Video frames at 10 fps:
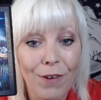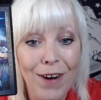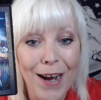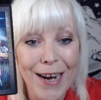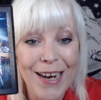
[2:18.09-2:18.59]

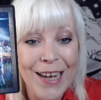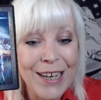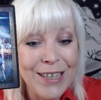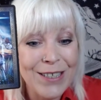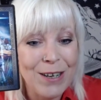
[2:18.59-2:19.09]
Right,
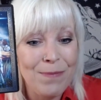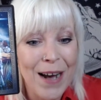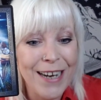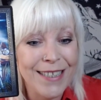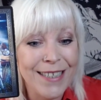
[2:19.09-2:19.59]
so
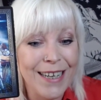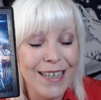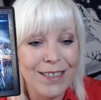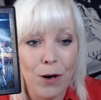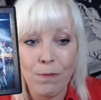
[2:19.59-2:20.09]

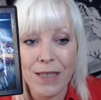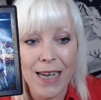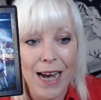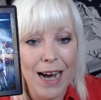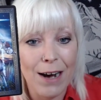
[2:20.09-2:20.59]
Pisces, don't be
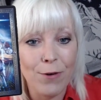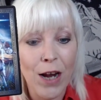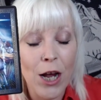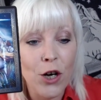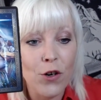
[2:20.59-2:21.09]
down.
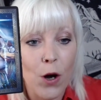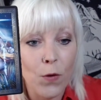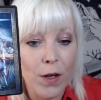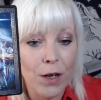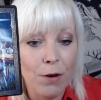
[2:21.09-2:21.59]

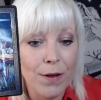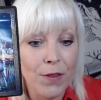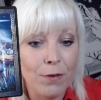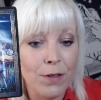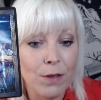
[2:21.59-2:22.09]
Know that you're going
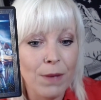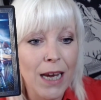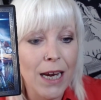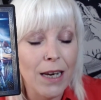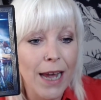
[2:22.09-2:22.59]
through some
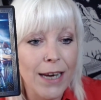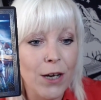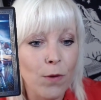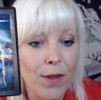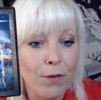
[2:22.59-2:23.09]
healing,
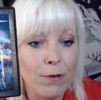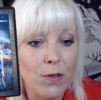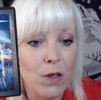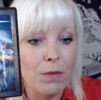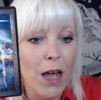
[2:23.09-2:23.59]
you're going through
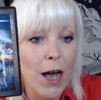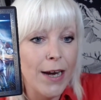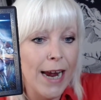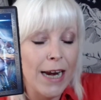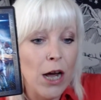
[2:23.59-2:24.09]
some
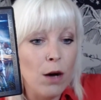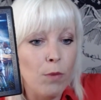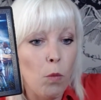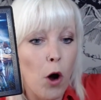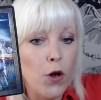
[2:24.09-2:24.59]
learning,
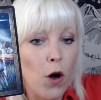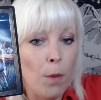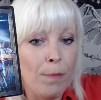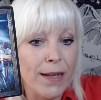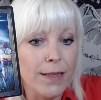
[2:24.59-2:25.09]
but what you're
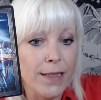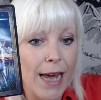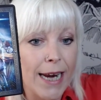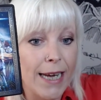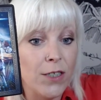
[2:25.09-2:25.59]

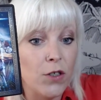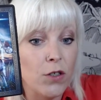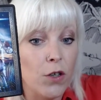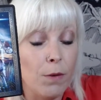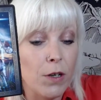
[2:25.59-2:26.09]
building is
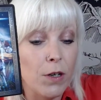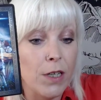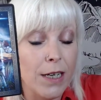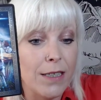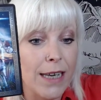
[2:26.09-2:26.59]
just gonna,
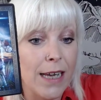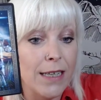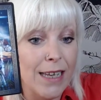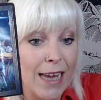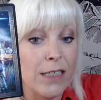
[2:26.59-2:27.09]

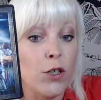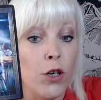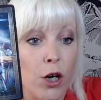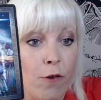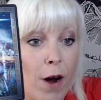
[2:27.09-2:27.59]
it's
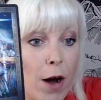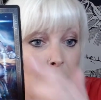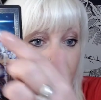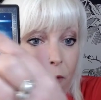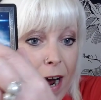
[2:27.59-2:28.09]
gonna
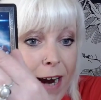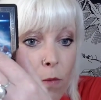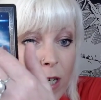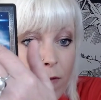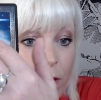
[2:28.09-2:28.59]
grow.
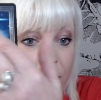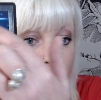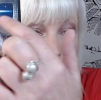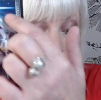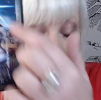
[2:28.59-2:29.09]
Right, wish
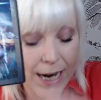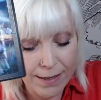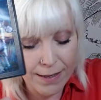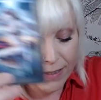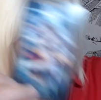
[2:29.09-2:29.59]
fulfillment
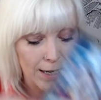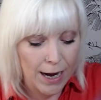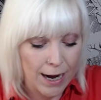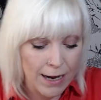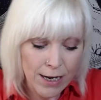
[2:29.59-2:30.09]
here, the
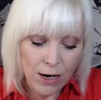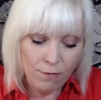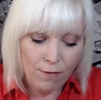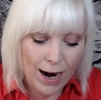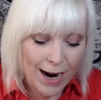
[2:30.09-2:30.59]
star.
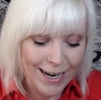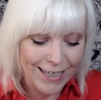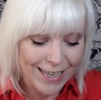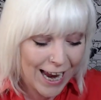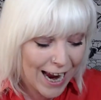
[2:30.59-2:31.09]

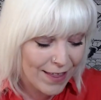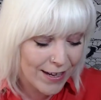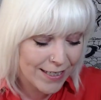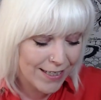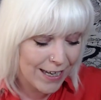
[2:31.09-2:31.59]
Right, and
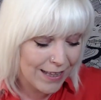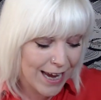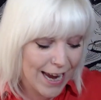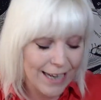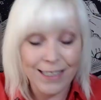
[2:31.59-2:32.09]
then I see
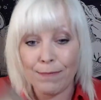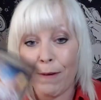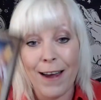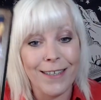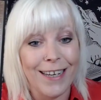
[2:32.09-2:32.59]
this,
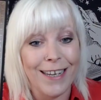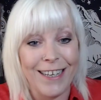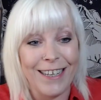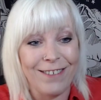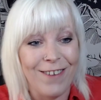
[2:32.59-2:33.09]

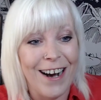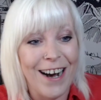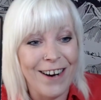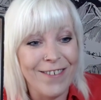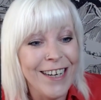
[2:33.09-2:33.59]
Pisces.
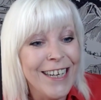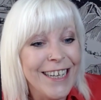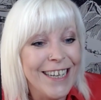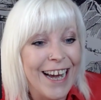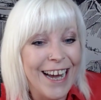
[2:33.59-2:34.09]
Wow,
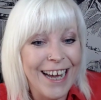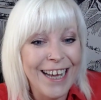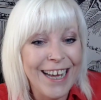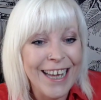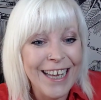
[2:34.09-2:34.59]

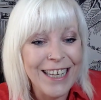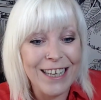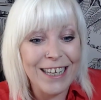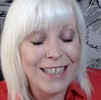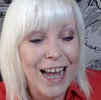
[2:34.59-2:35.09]
yeah,
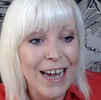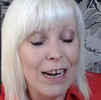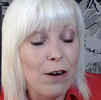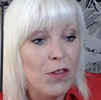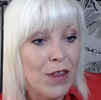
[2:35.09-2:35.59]
it's
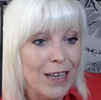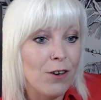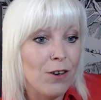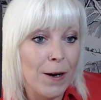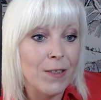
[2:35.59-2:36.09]
like
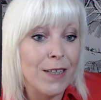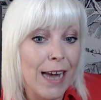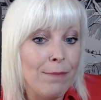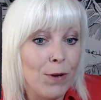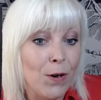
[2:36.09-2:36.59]
things are about to
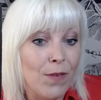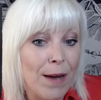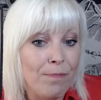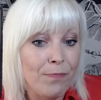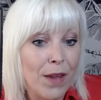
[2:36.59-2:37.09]
get
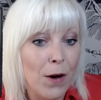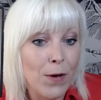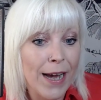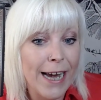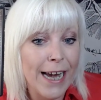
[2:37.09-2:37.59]
moving.
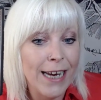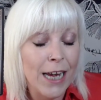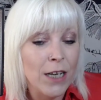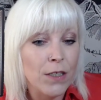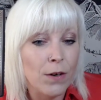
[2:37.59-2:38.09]
Okay,
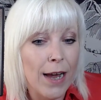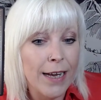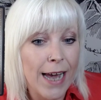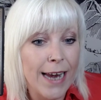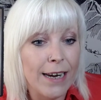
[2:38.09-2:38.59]
so
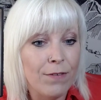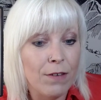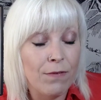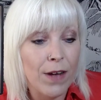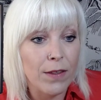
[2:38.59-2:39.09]
again, if
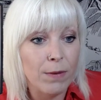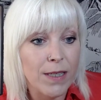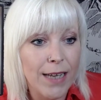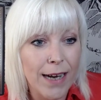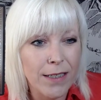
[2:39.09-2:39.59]
you felt they were
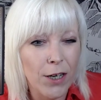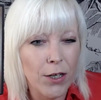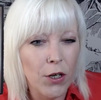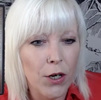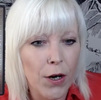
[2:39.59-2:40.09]

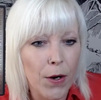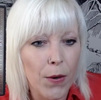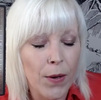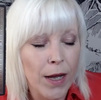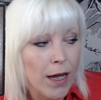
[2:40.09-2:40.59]
stagnant, you
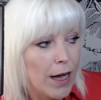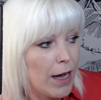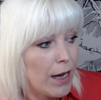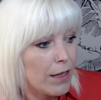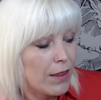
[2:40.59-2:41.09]
know,
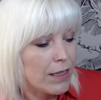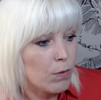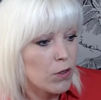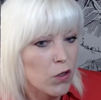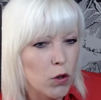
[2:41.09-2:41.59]

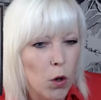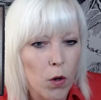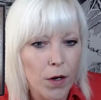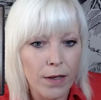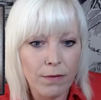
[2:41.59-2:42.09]
things were
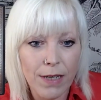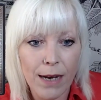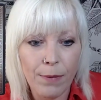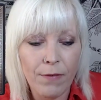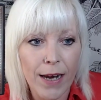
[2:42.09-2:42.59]
stuck
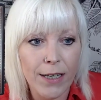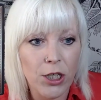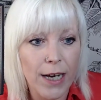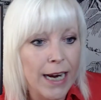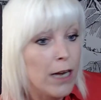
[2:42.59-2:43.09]
type of
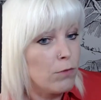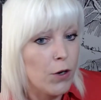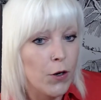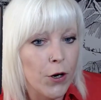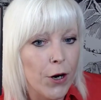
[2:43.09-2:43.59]
energy,
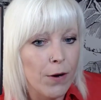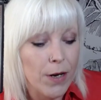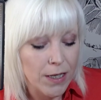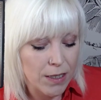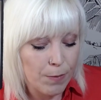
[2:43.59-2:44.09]
no,
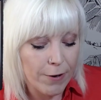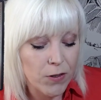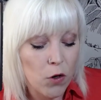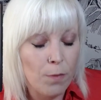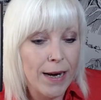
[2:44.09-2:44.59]

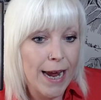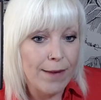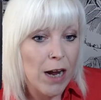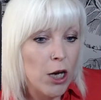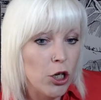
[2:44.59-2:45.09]
spirit's coming
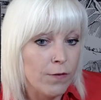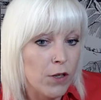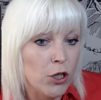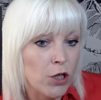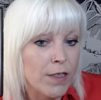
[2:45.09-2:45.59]
in.
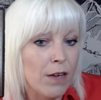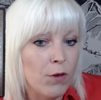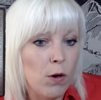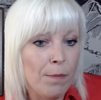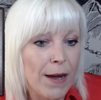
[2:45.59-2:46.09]
They're just
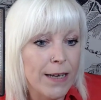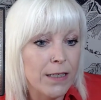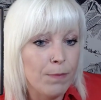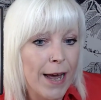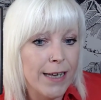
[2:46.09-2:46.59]
giving you a bit of
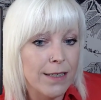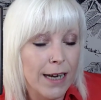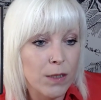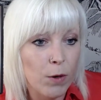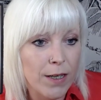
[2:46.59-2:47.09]
space.
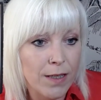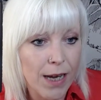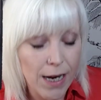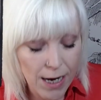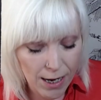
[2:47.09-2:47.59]
That's what I
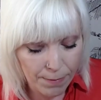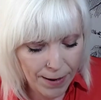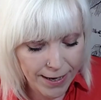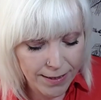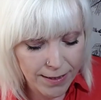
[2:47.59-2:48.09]
see here,
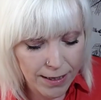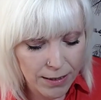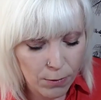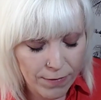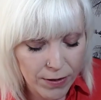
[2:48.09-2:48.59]

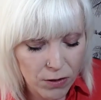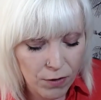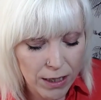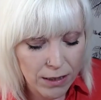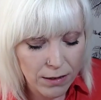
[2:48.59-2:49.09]
Pisces, whoever this
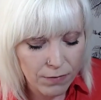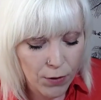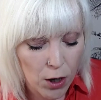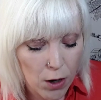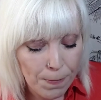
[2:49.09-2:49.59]
reading's
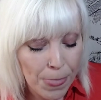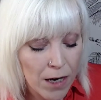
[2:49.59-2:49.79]
for.